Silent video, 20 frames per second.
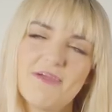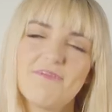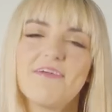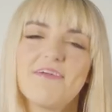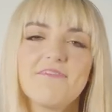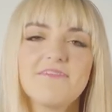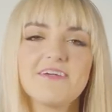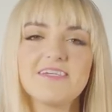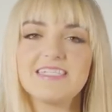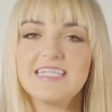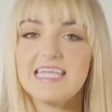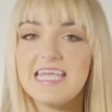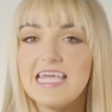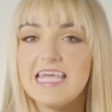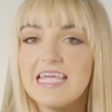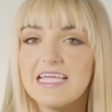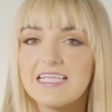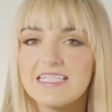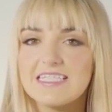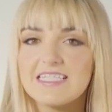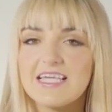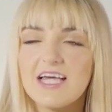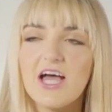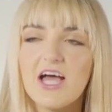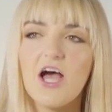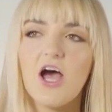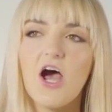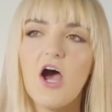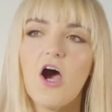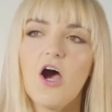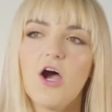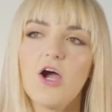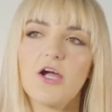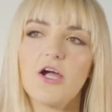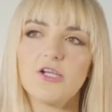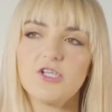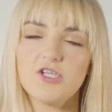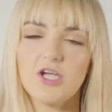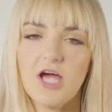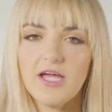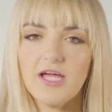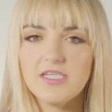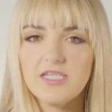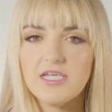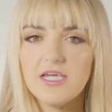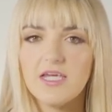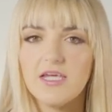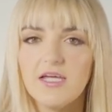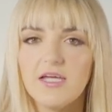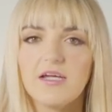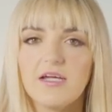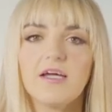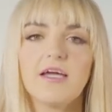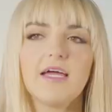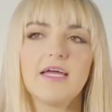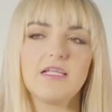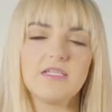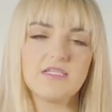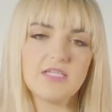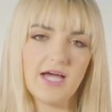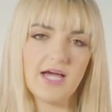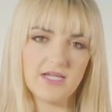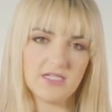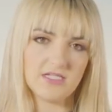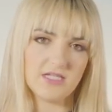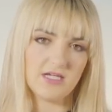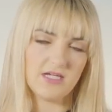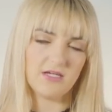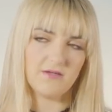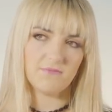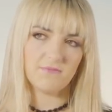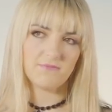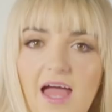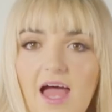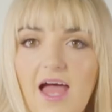My favorite teas are chai tea and Thai tea.